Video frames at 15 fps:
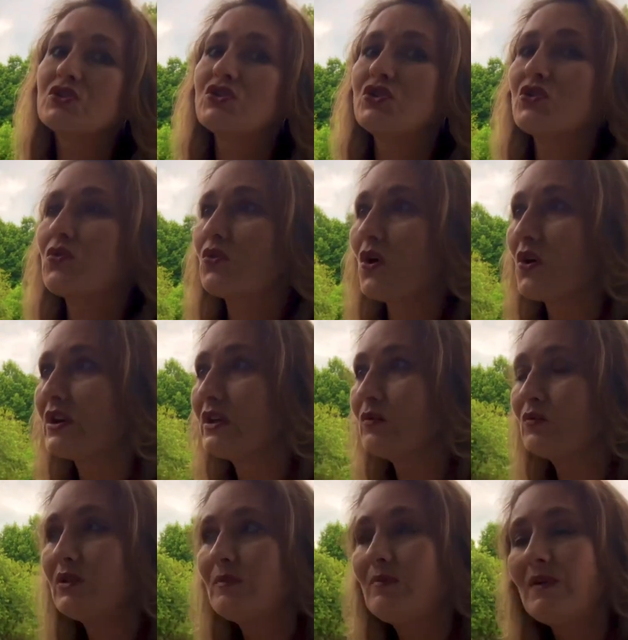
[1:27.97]
as you thought it
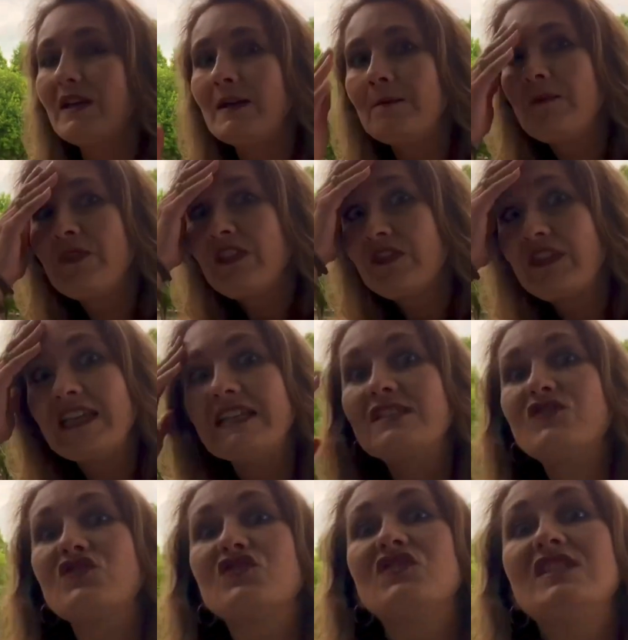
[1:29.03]
would be, things just